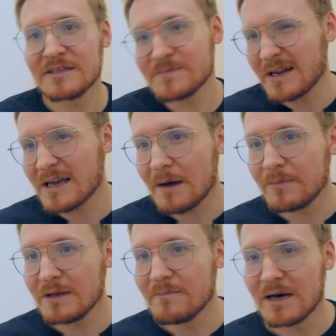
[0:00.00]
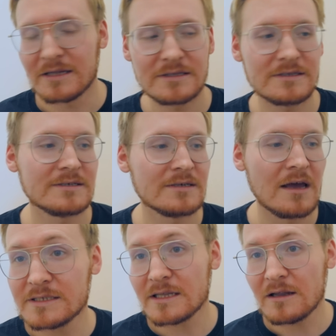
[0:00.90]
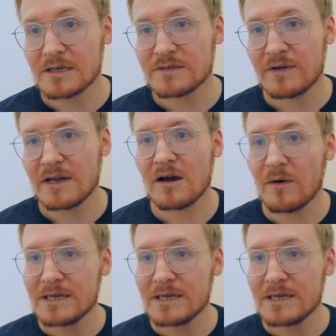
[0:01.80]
It's been a couple of months. Since the last video,